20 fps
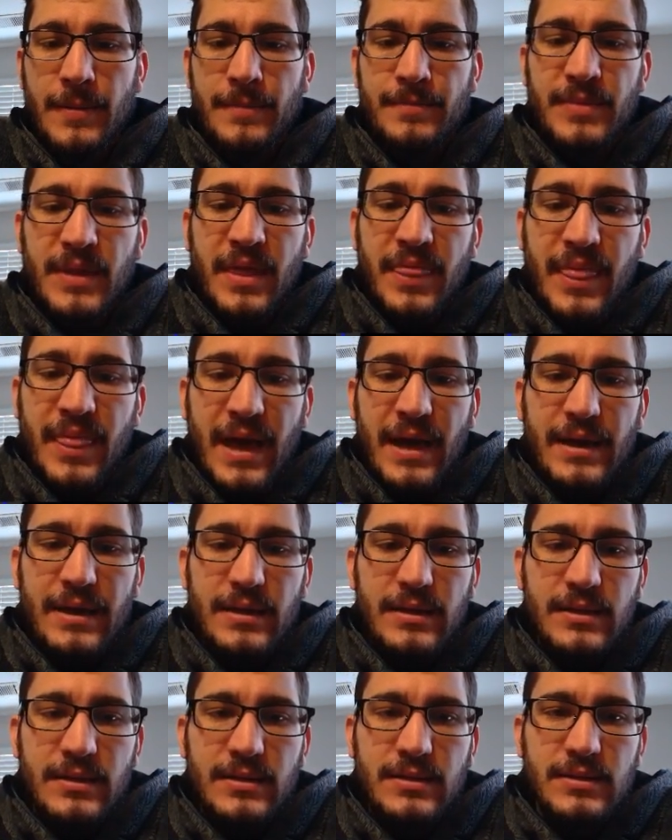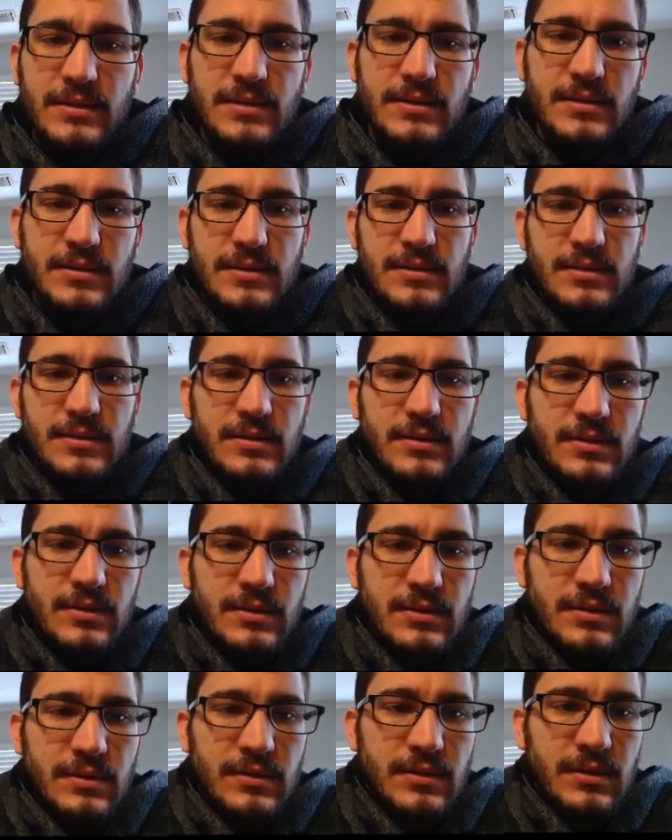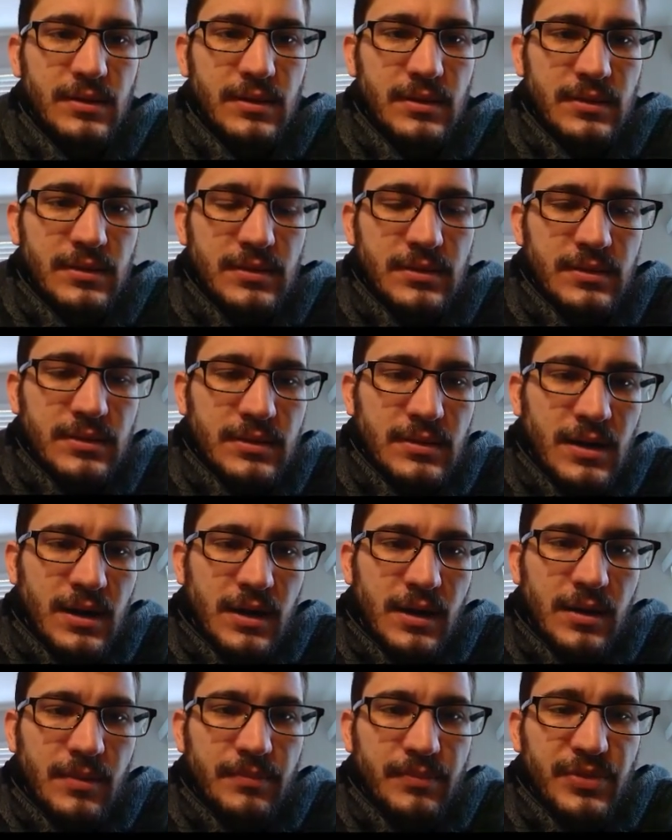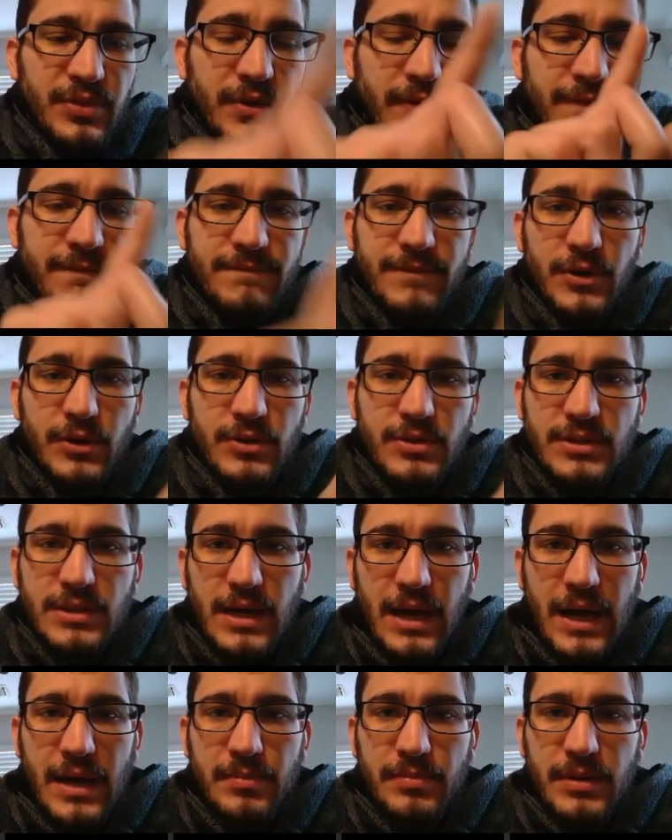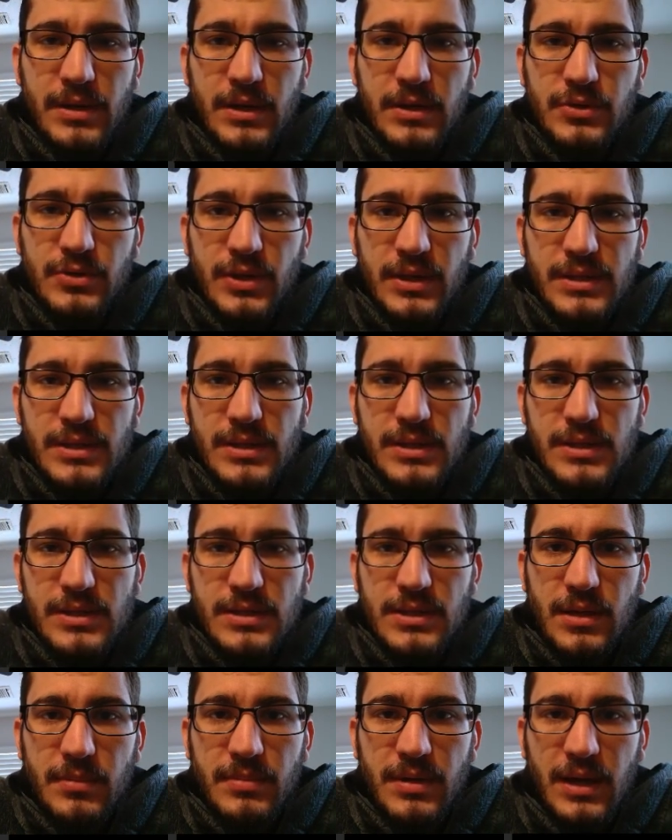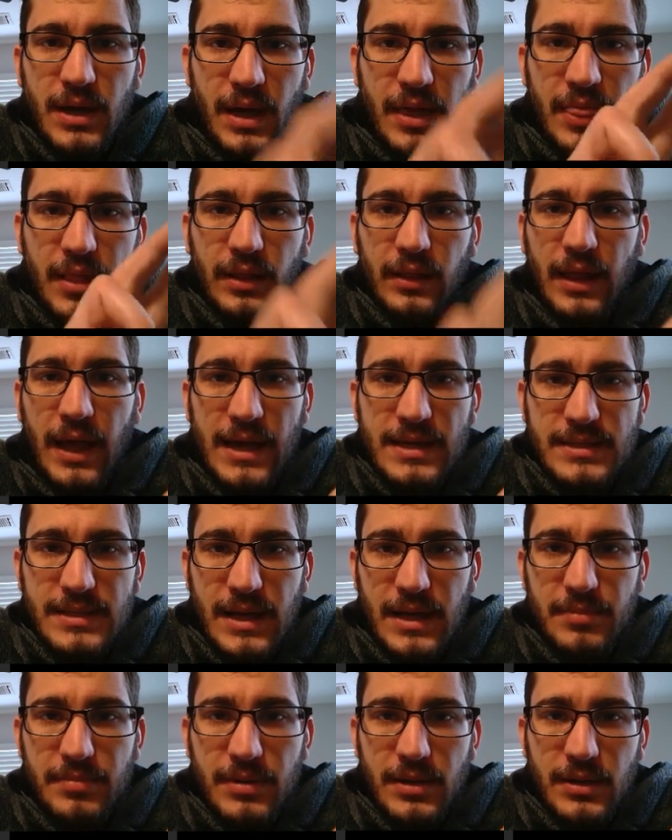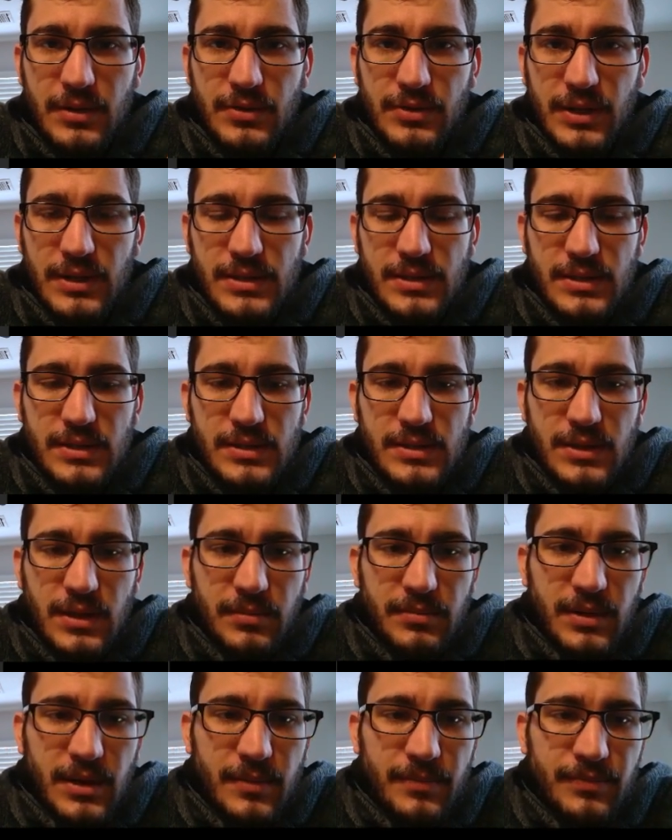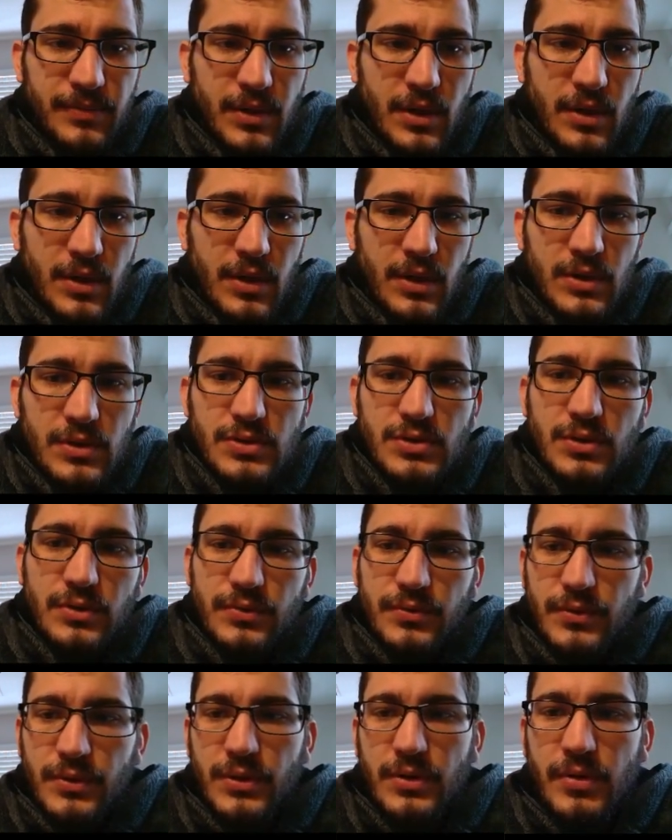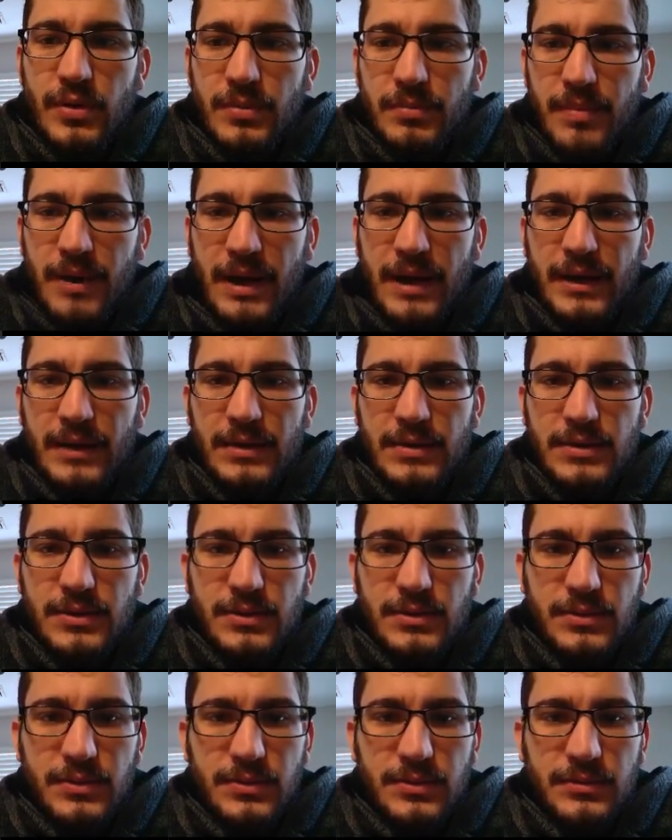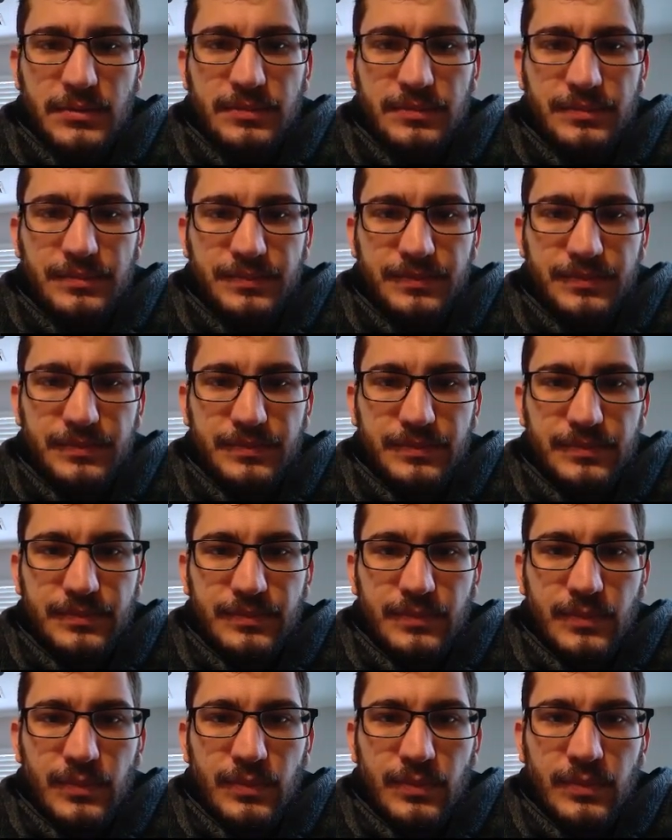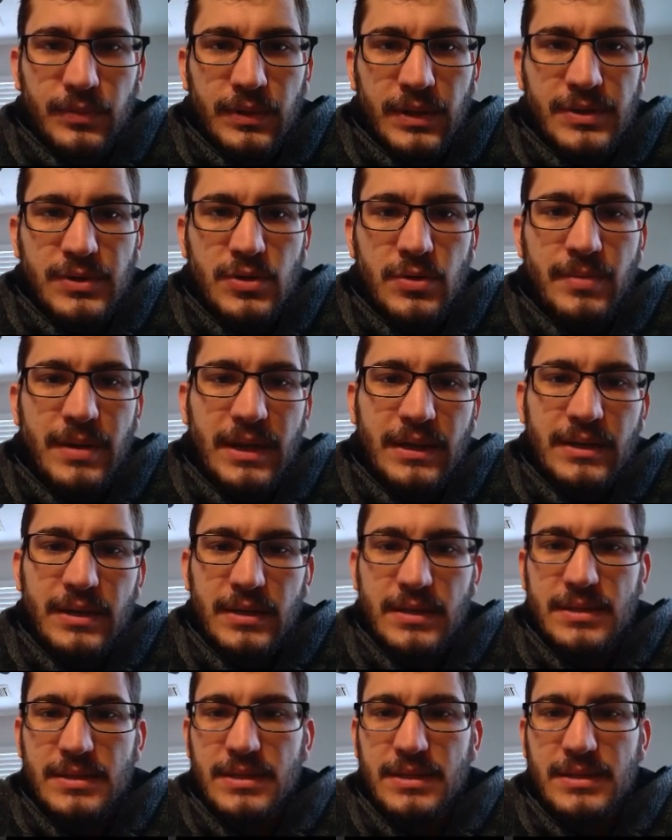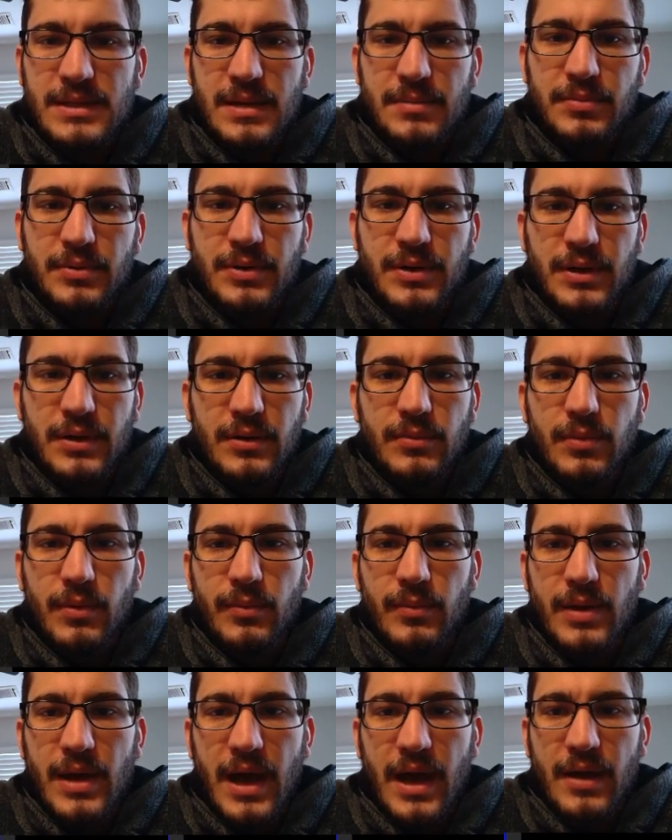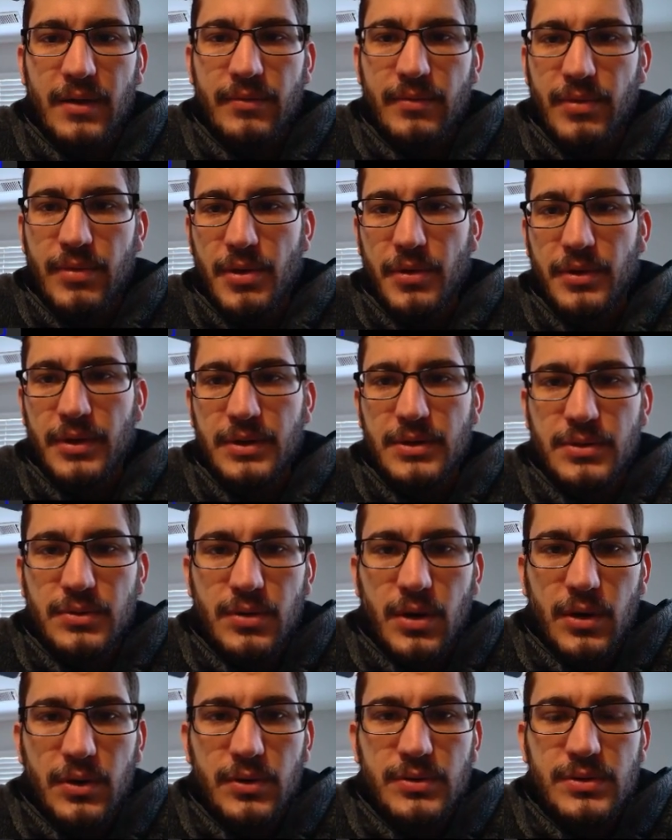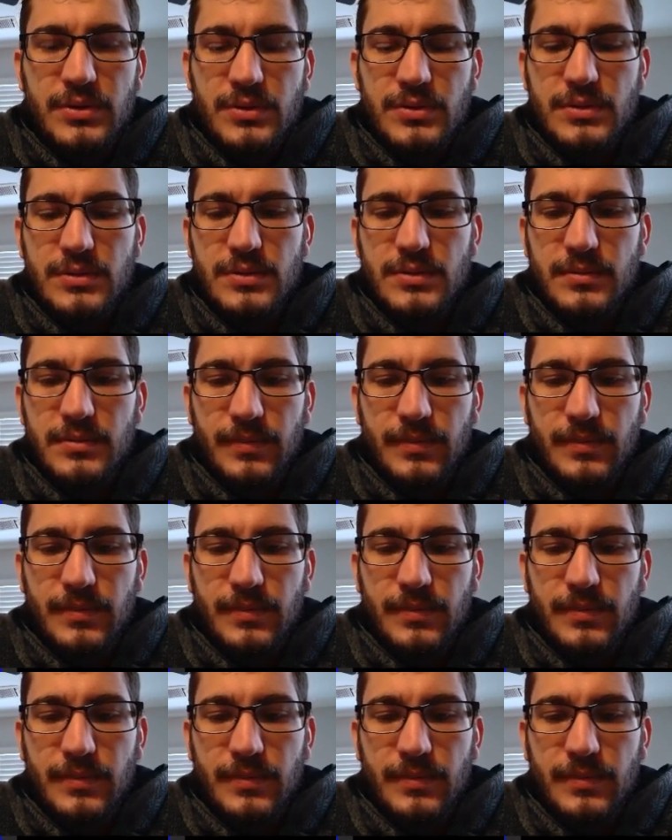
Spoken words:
and that is the first IP address in a subnet and the last IP address in a subnet. So if we're going back to, let's go back to this example here where we have 32 hosts,